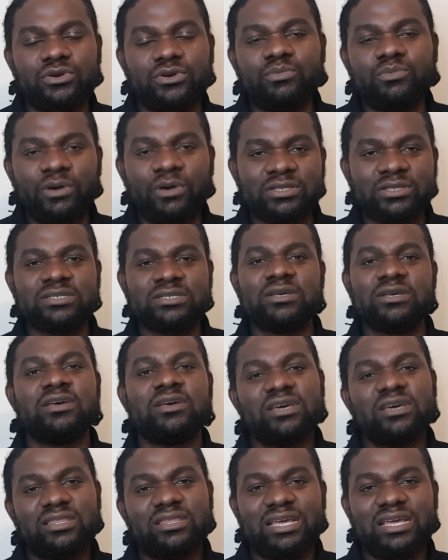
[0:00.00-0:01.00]
but
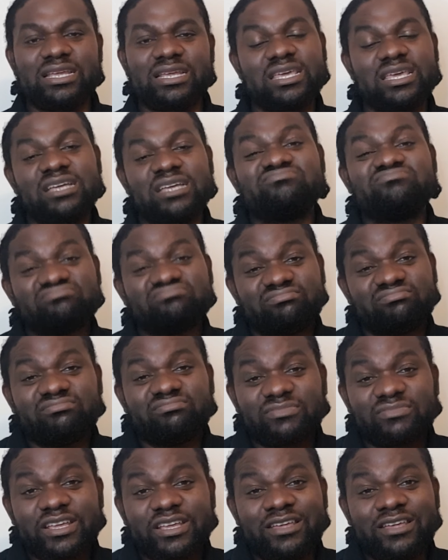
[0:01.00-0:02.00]
then again,
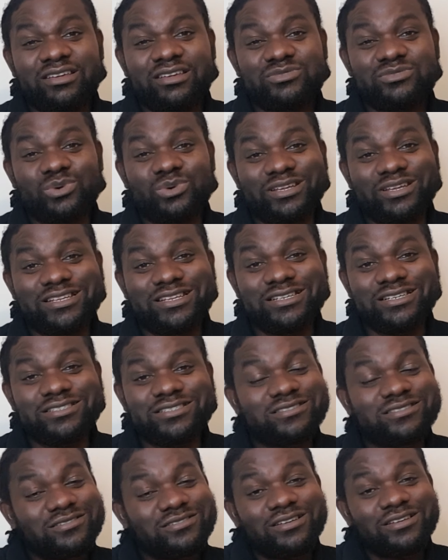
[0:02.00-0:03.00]
it is what it
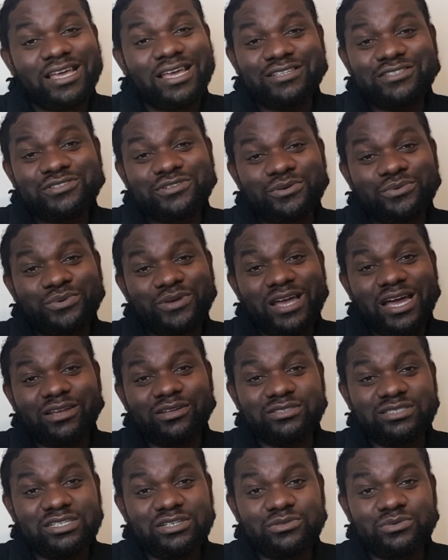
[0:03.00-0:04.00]
is. And so we got
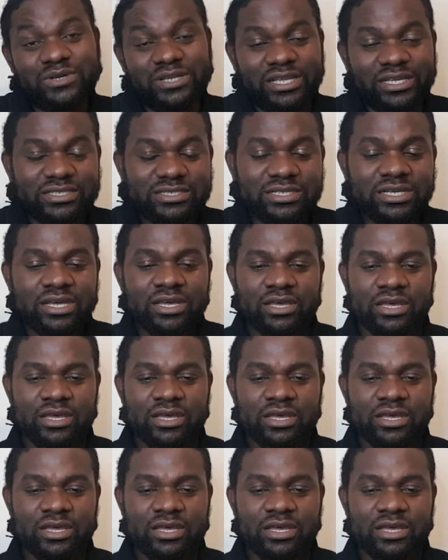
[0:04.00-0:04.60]
to deal with it.